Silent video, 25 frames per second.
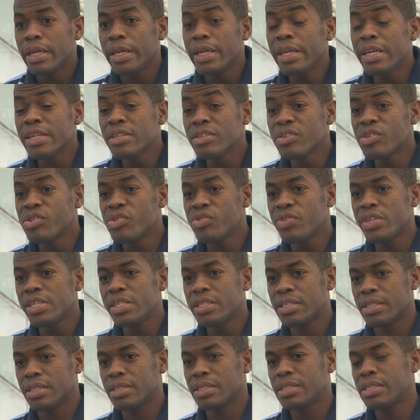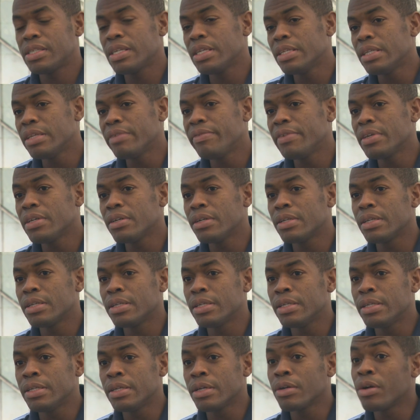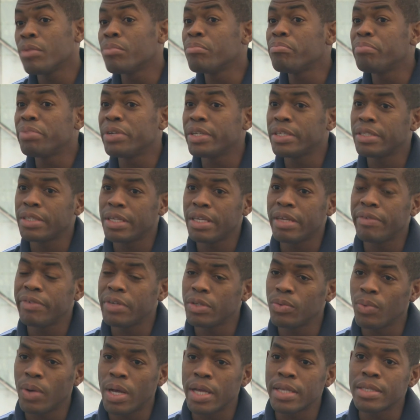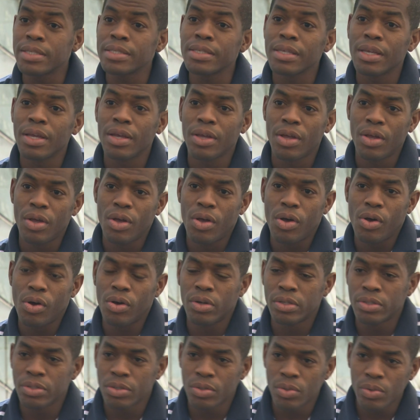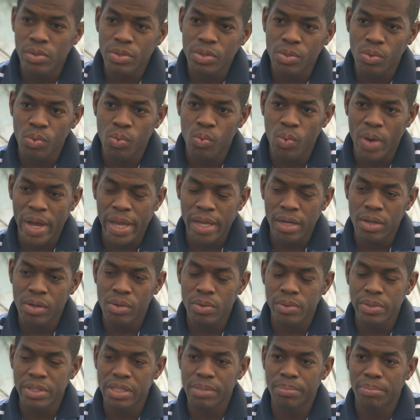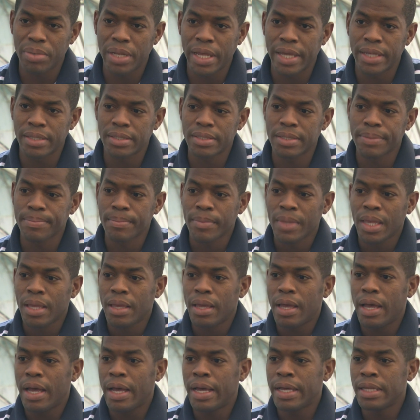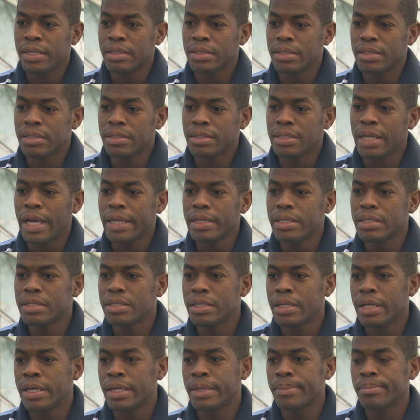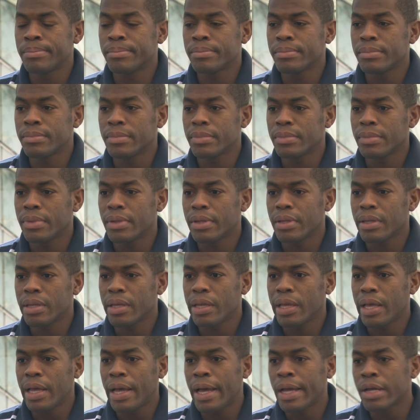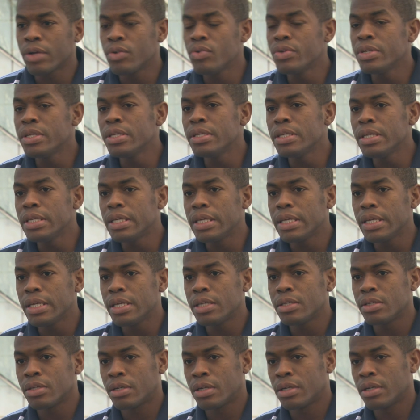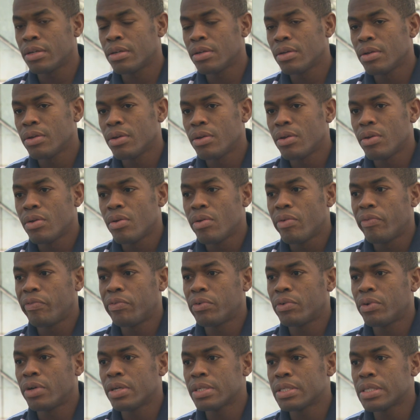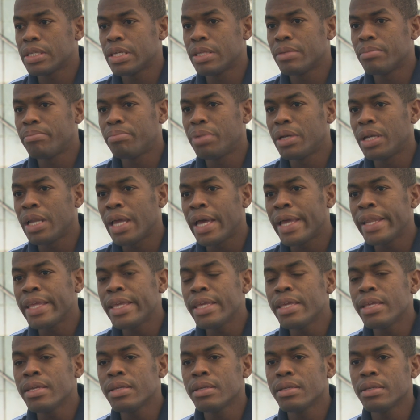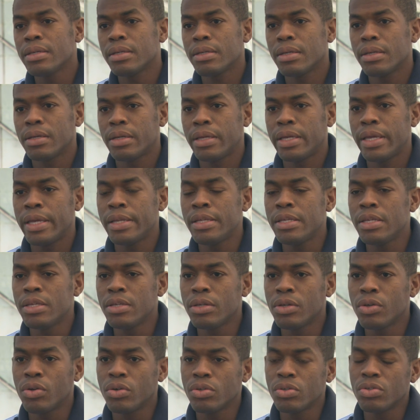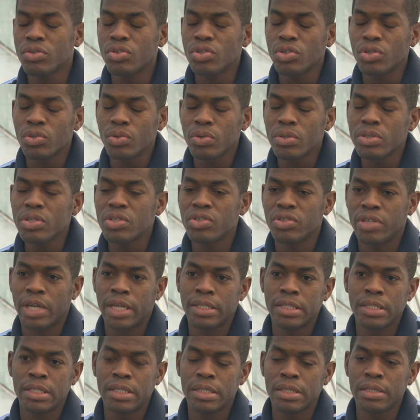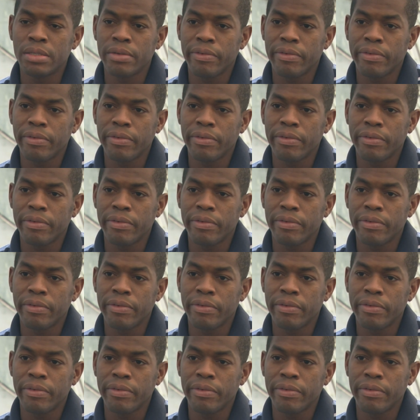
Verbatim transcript: increased significantly compared to if it was on those wild host plants. And that is um, a good indicator for us in planning any control strategy